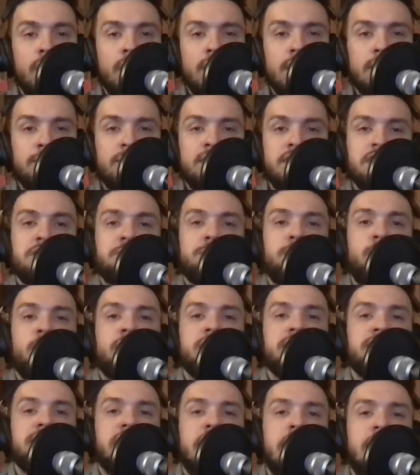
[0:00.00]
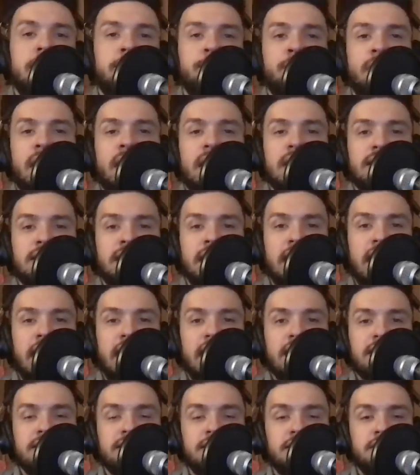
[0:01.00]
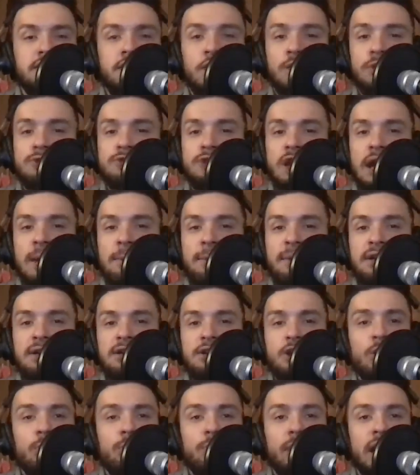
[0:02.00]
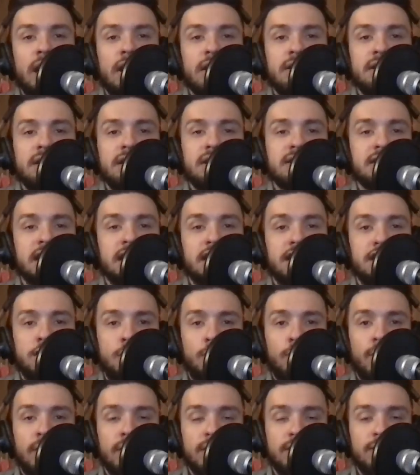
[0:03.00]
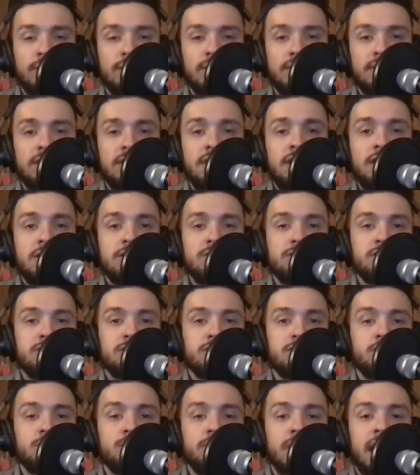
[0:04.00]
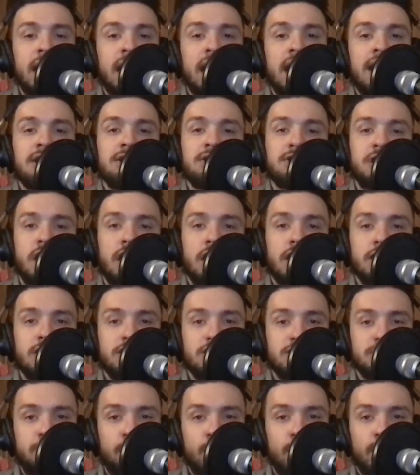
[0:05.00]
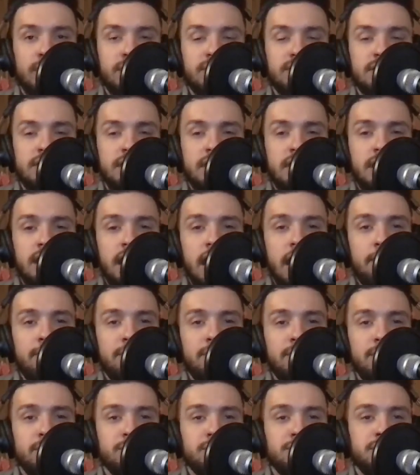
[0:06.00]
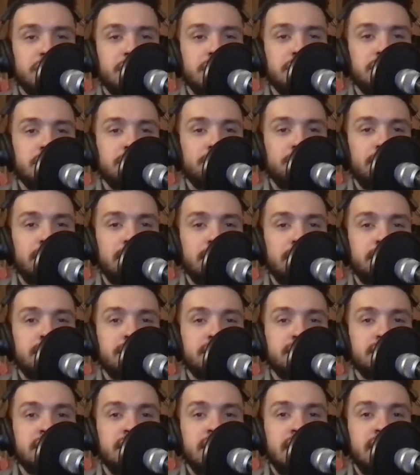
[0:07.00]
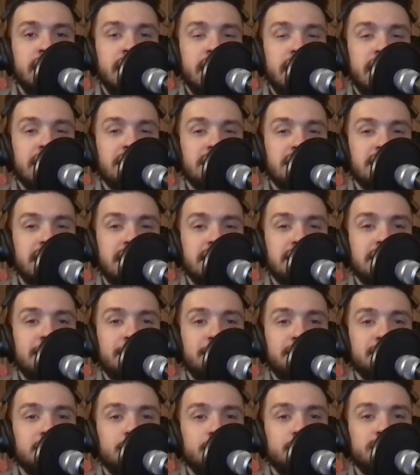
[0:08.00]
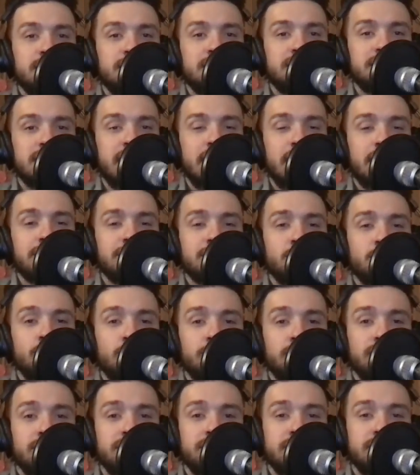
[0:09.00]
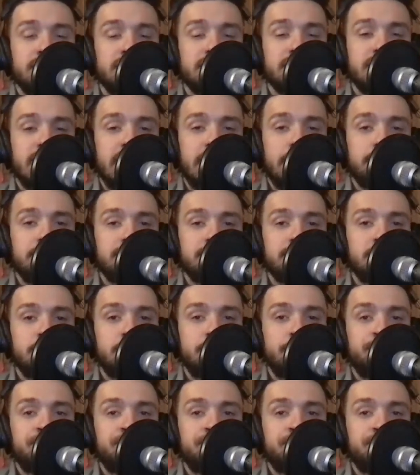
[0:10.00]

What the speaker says: Welcome to the Sports Town podcast. No drama, no politics, and no arguing. Just two guys talking sports. I'm your host, JJ Peters, and today's episode will discuss World Series Game 2,